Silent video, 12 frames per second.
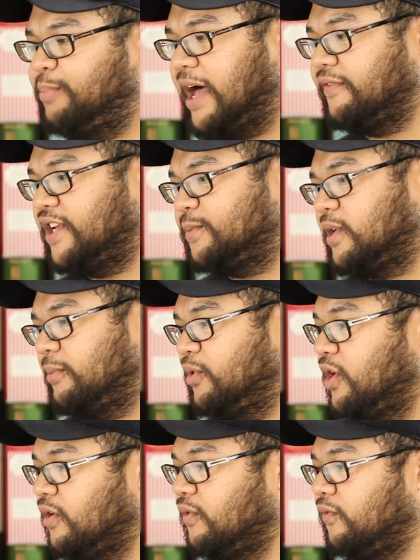Balvenie's
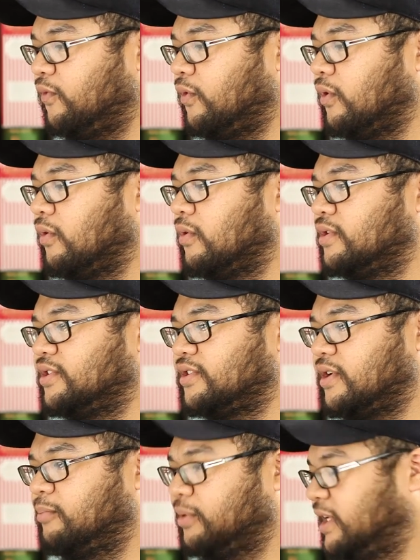become known for, or is this
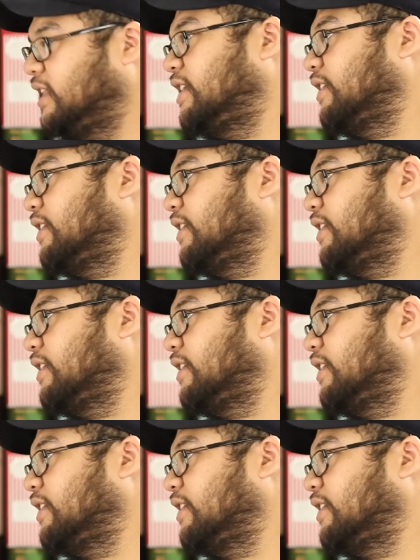completely